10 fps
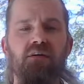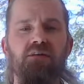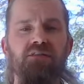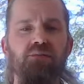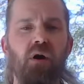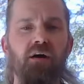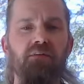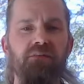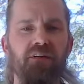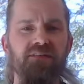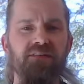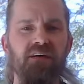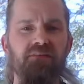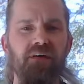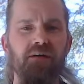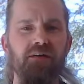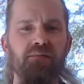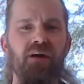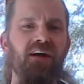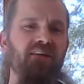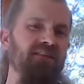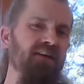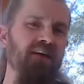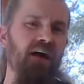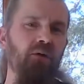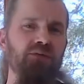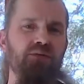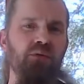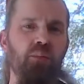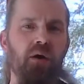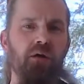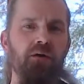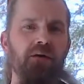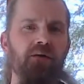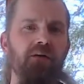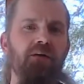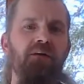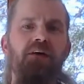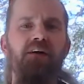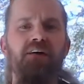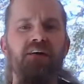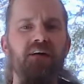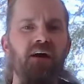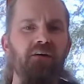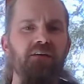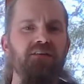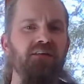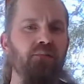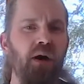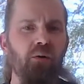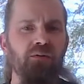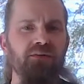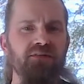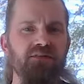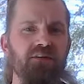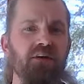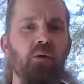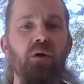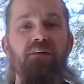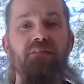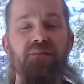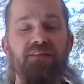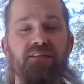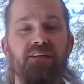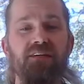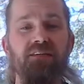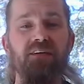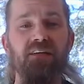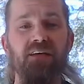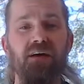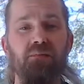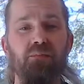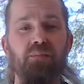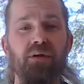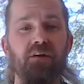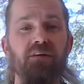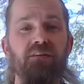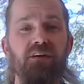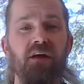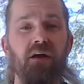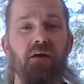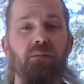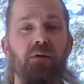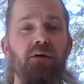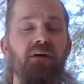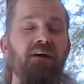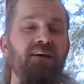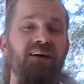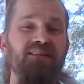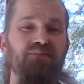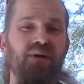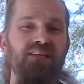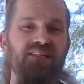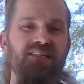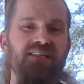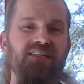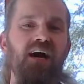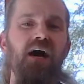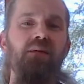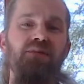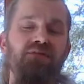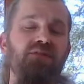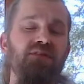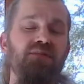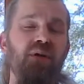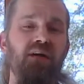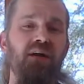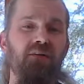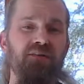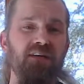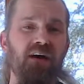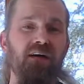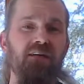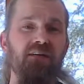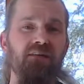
smog filled and stuff, that you might have to get out to a park or get out into the mountains or away from the city to get that pure clean air. But as much time as you can spend outside